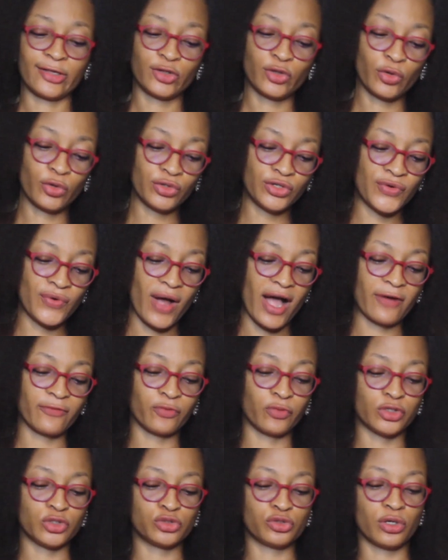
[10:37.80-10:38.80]
I told you, I've
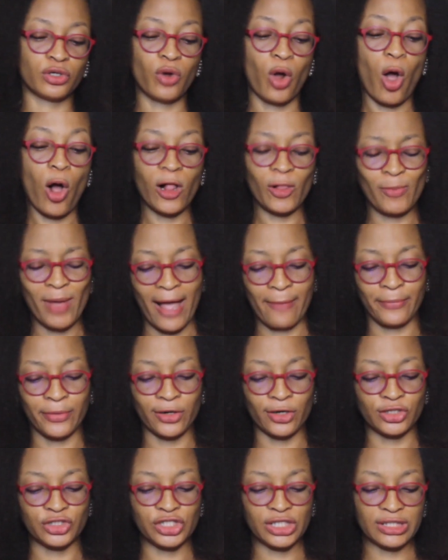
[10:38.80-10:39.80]
withdrawn all my
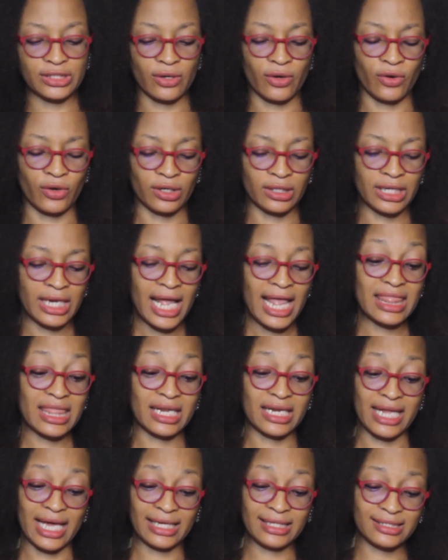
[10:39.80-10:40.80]
apologies on.
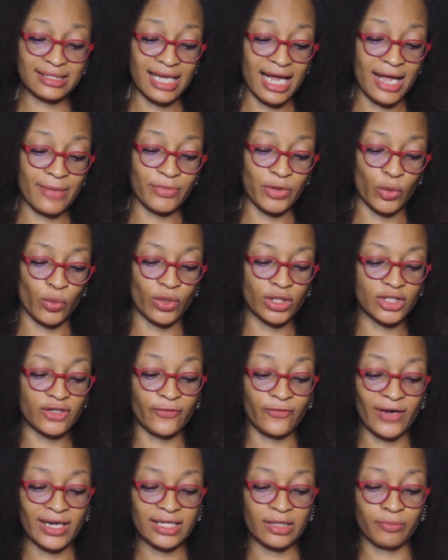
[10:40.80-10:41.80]
The next time you want
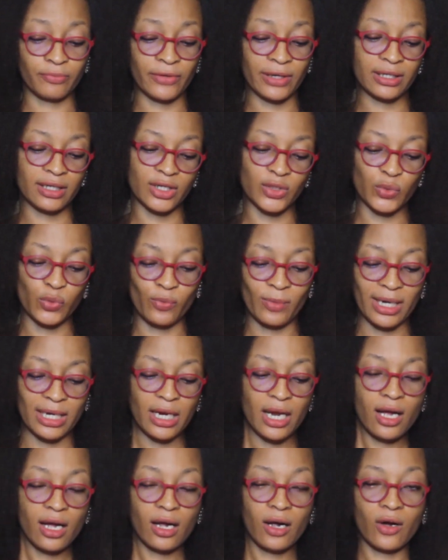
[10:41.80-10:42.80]
to fight a pregnant
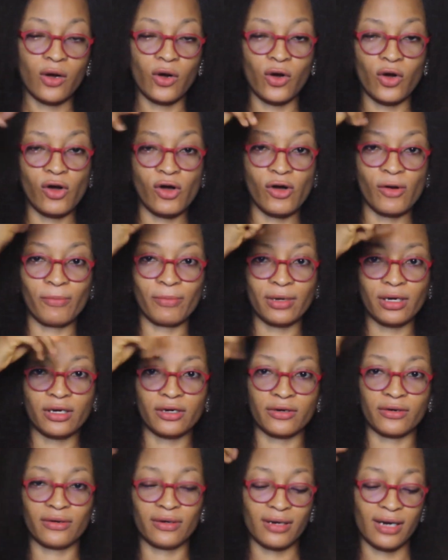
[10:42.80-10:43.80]
woman, come
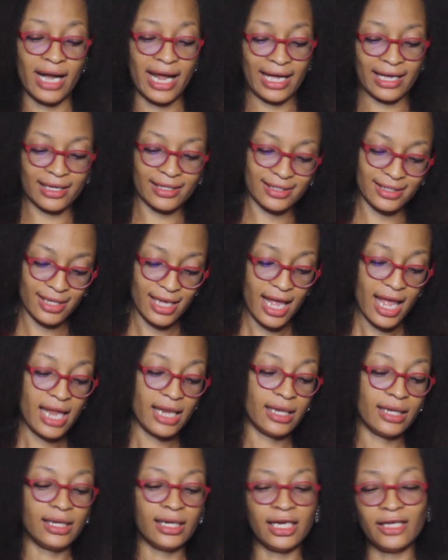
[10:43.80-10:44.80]
correct.
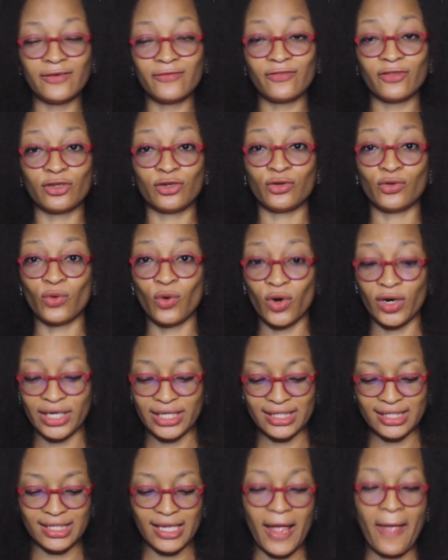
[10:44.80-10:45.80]
Leave the
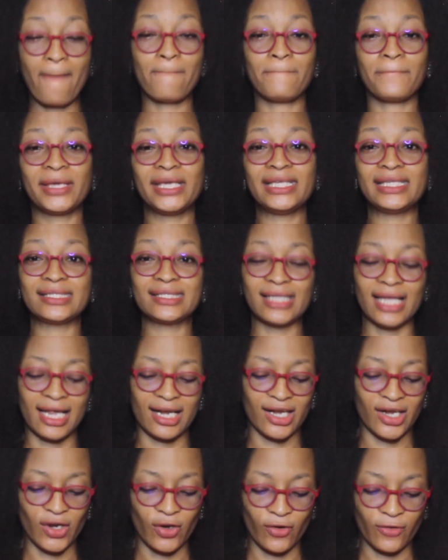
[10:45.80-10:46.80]
noise. Peace
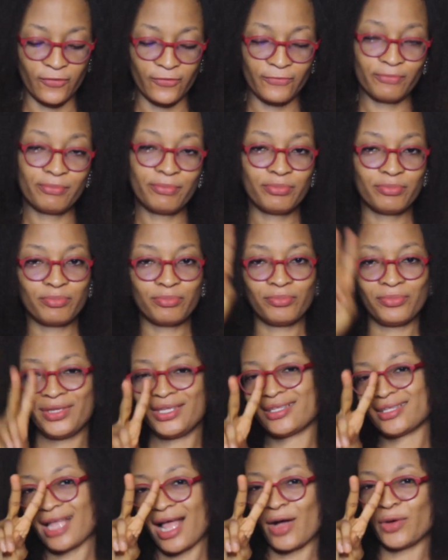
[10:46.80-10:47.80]
and love.
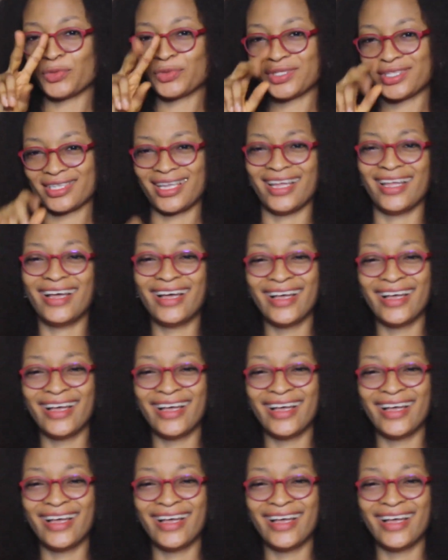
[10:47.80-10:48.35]
Peace out.